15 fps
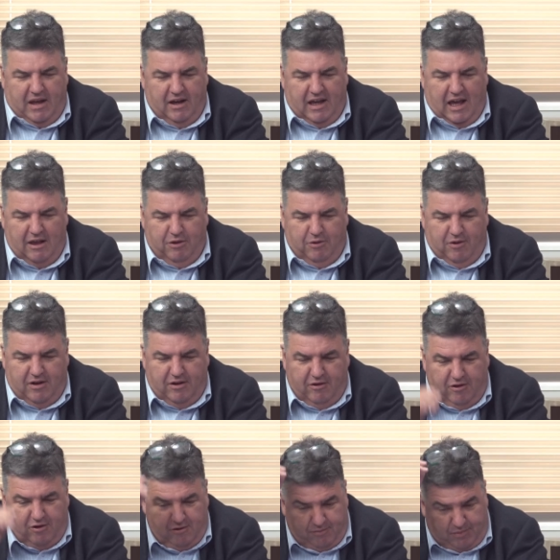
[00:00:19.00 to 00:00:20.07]
Catherine,
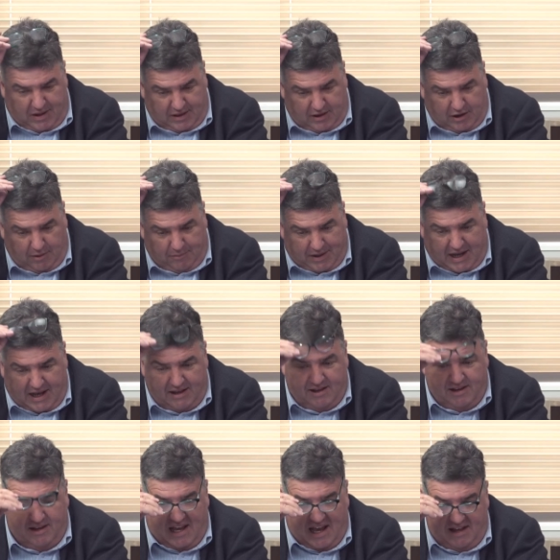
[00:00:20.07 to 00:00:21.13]
you've been the
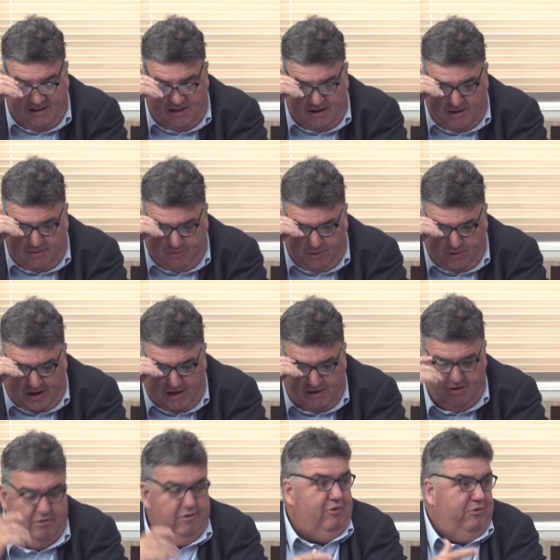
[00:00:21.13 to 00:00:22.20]
nominated candidate for
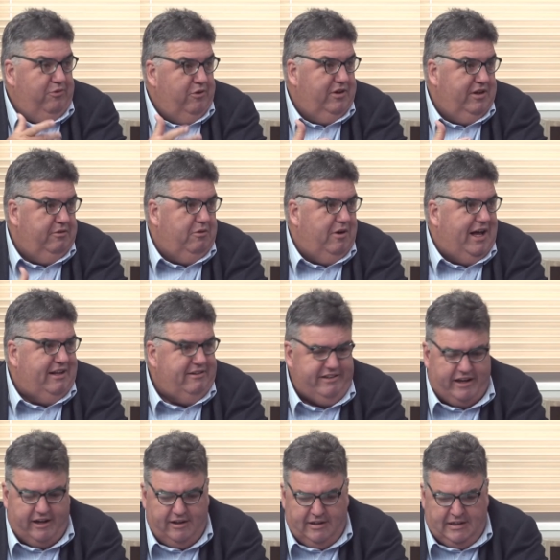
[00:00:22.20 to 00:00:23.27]
National for a little while
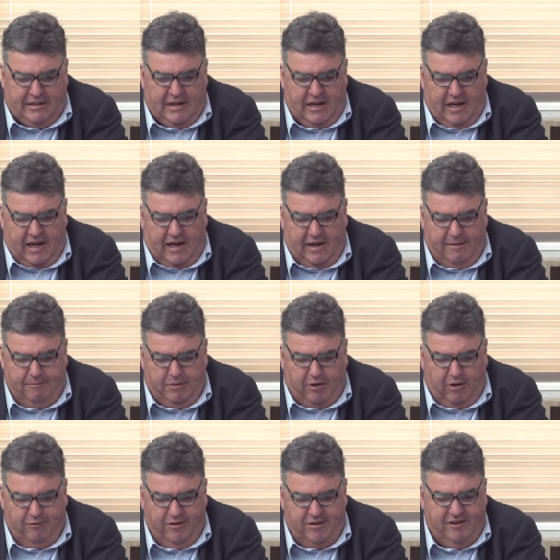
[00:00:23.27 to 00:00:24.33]
now, but
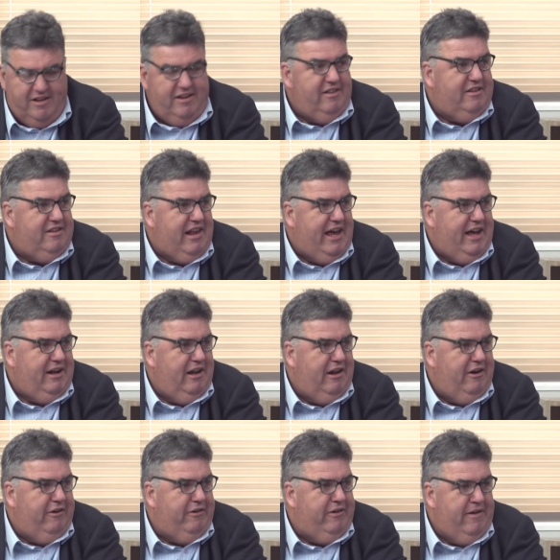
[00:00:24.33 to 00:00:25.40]
obviously the
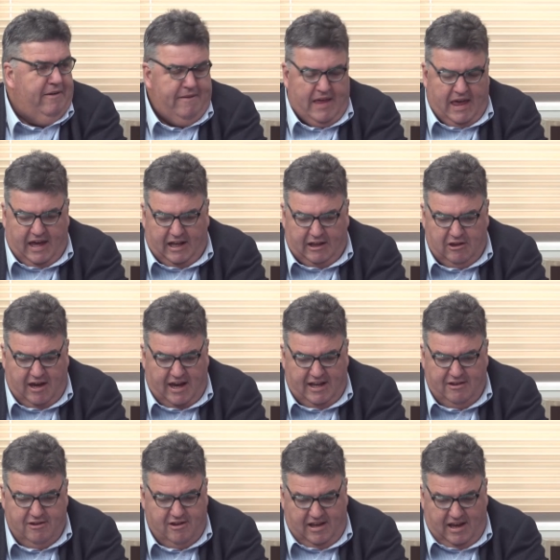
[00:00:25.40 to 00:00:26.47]
Cyclone
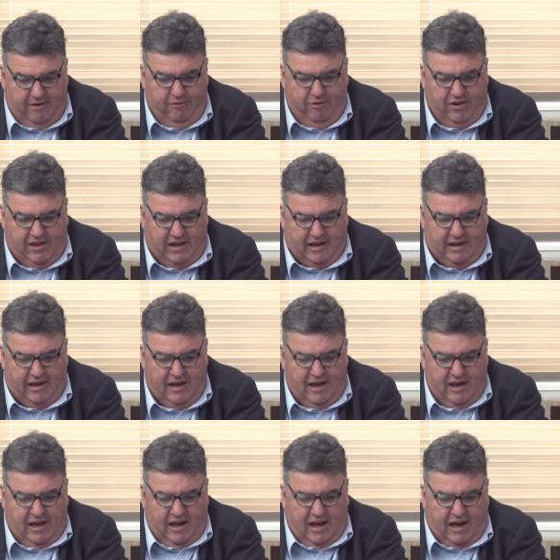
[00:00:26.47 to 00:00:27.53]
changed everything.
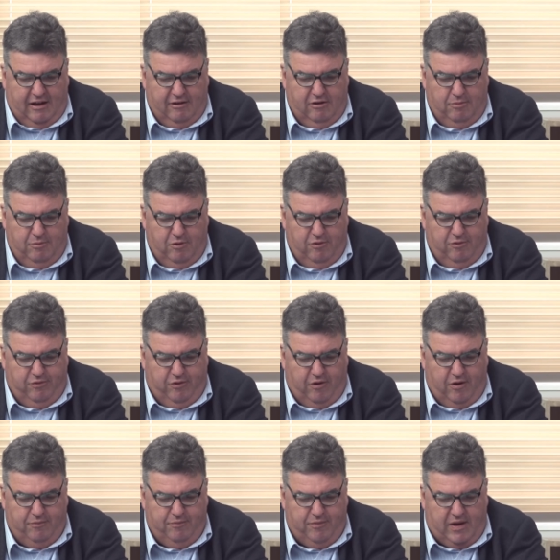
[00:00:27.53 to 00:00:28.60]
How do you move
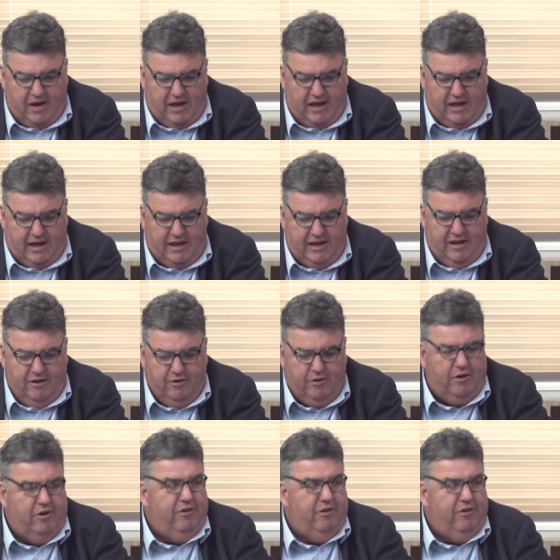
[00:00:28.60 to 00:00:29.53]
from it's